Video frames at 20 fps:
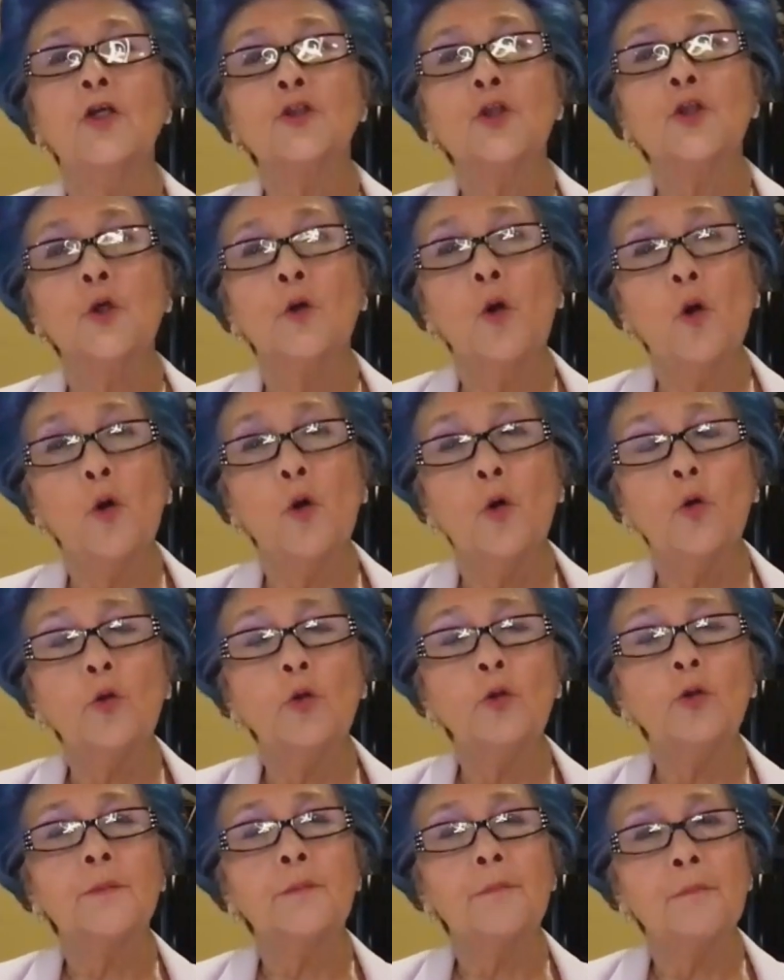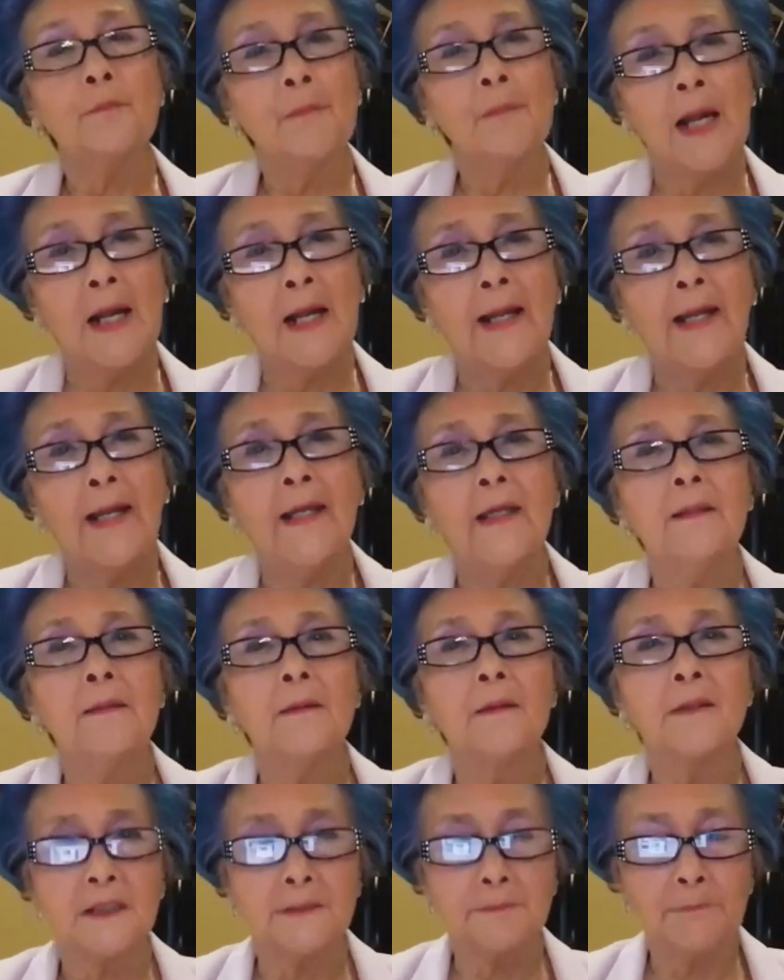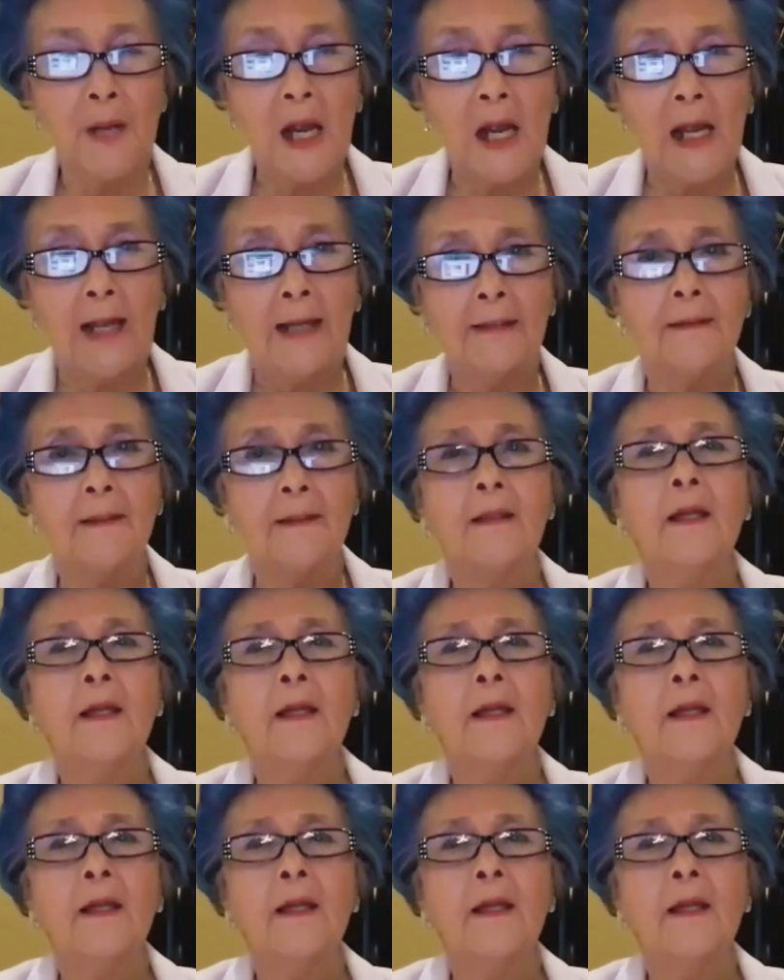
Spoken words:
to hold my spot